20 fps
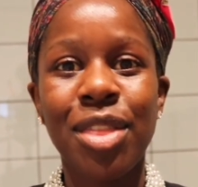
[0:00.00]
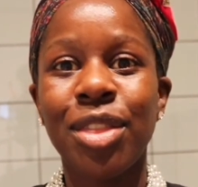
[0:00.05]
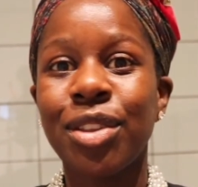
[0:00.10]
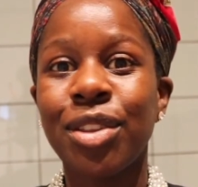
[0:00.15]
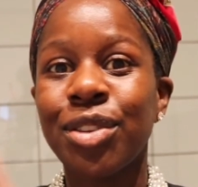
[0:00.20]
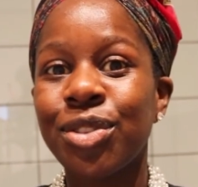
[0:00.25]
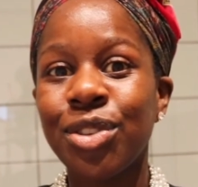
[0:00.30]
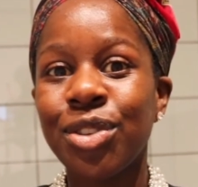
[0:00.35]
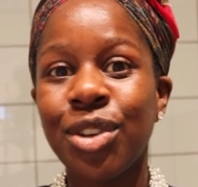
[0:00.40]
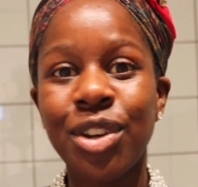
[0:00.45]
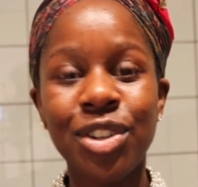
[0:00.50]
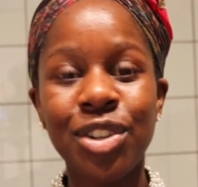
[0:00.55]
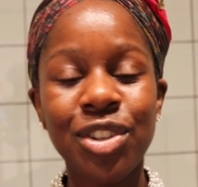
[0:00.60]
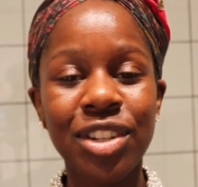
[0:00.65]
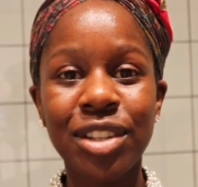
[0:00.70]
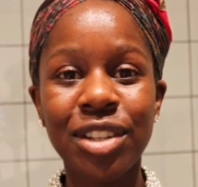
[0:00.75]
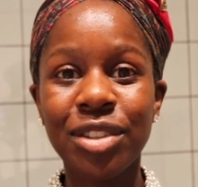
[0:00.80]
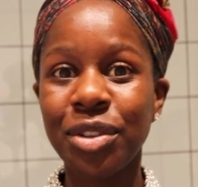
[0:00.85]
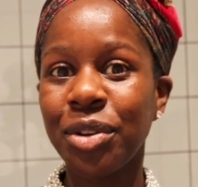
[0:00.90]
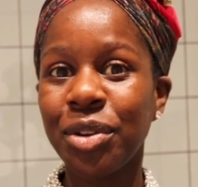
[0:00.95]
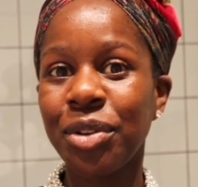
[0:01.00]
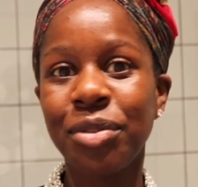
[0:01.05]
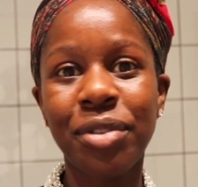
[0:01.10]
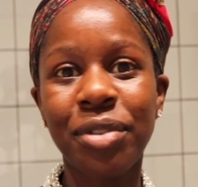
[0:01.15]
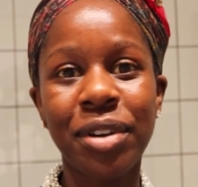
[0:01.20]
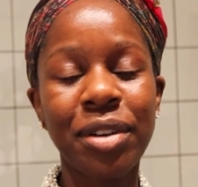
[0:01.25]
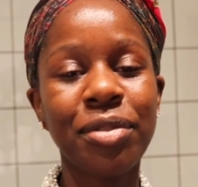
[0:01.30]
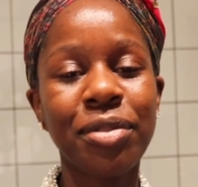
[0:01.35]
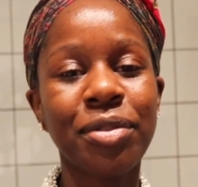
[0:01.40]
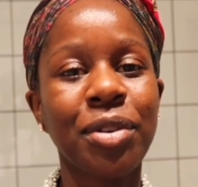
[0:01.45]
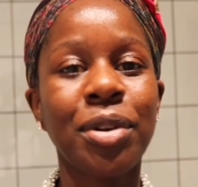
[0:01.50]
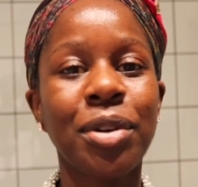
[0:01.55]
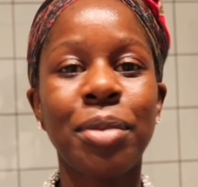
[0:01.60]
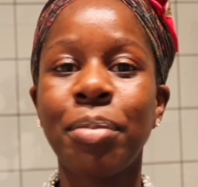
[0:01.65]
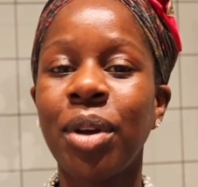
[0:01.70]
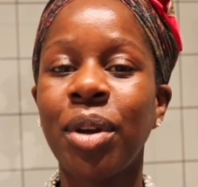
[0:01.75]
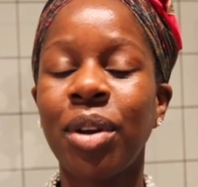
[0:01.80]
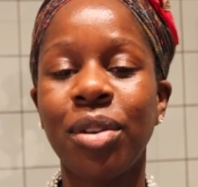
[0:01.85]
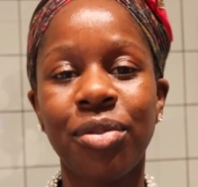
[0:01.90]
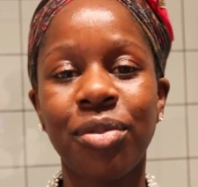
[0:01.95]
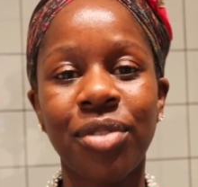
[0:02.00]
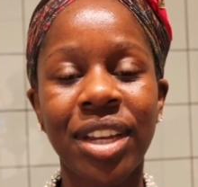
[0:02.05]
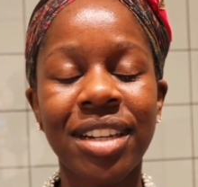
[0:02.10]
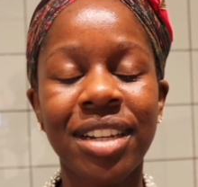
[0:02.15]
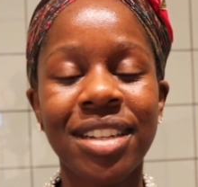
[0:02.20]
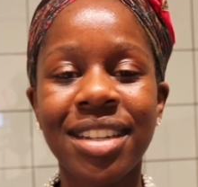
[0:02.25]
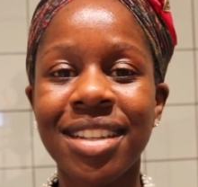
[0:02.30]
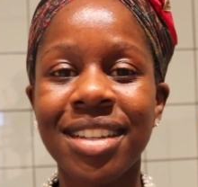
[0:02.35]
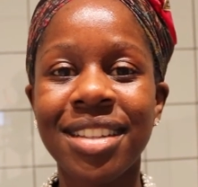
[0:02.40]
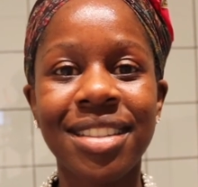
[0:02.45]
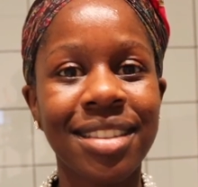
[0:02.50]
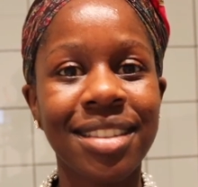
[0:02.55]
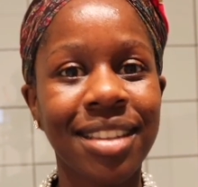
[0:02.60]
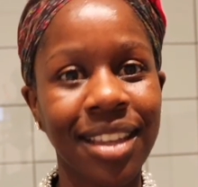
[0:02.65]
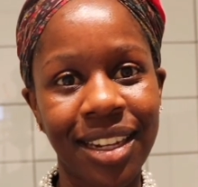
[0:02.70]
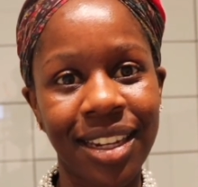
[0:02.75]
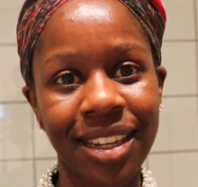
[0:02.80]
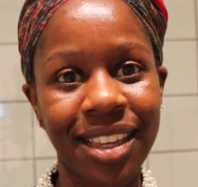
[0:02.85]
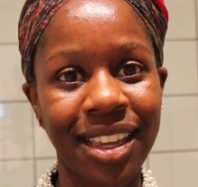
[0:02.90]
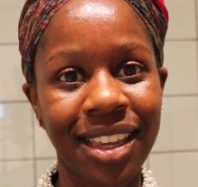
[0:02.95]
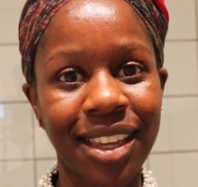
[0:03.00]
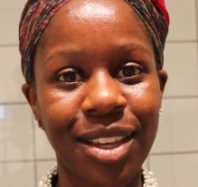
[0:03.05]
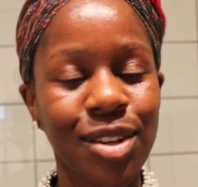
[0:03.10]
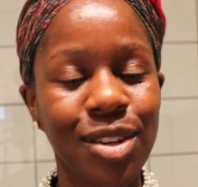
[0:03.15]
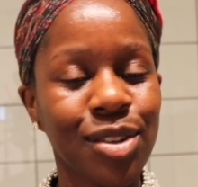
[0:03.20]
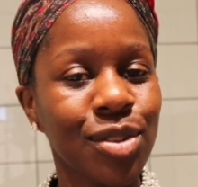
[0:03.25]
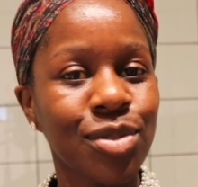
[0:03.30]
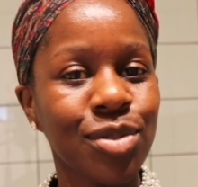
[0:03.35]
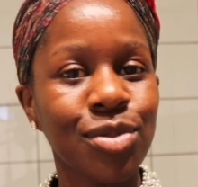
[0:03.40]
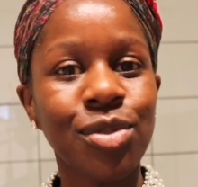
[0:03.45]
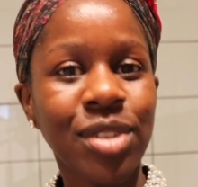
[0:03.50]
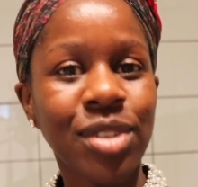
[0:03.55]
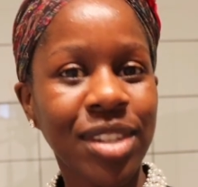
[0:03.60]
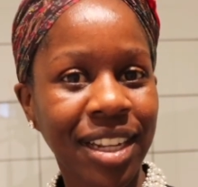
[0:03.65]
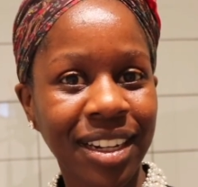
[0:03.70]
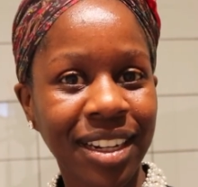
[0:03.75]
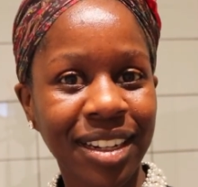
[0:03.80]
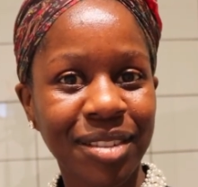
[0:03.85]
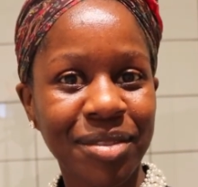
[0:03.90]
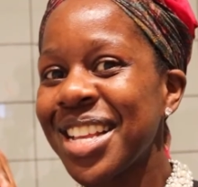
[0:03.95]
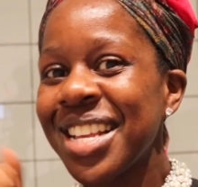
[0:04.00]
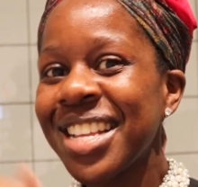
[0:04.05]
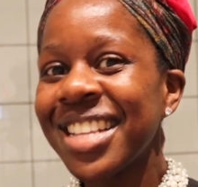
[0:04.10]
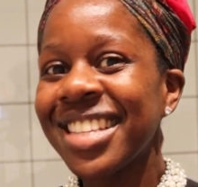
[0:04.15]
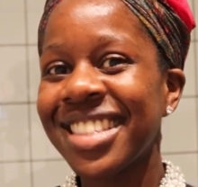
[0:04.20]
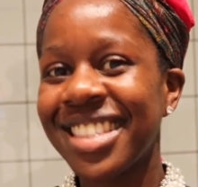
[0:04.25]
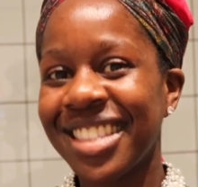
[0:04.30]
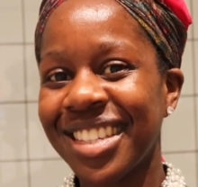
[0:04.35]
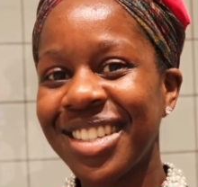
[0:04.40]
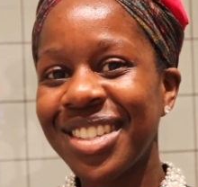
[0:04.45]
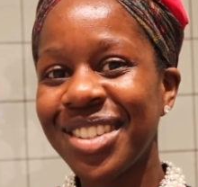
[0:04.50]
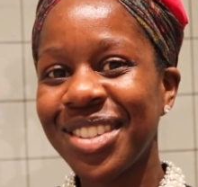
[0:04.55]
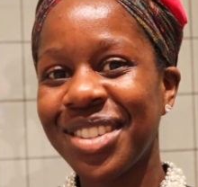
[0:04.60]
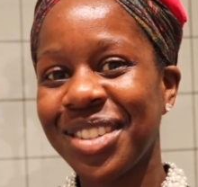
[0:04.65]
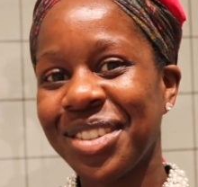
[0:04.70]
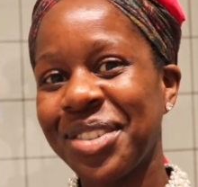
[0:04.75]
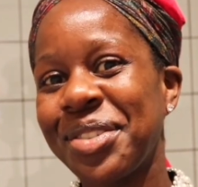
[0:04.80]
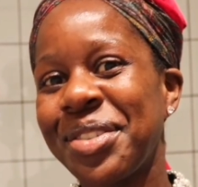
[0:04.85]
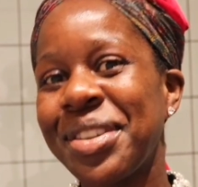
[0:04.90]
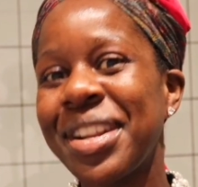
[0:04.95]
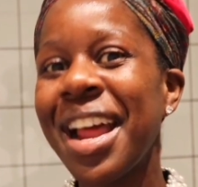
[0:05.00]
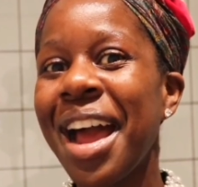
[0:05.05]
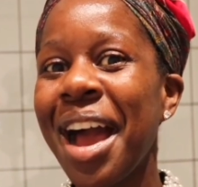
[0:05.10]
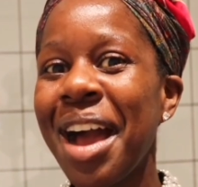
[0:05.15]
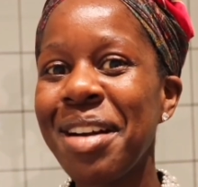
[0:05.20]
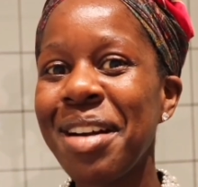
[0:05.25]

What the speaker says: The search is over for a perfect skincare routine. See you soon.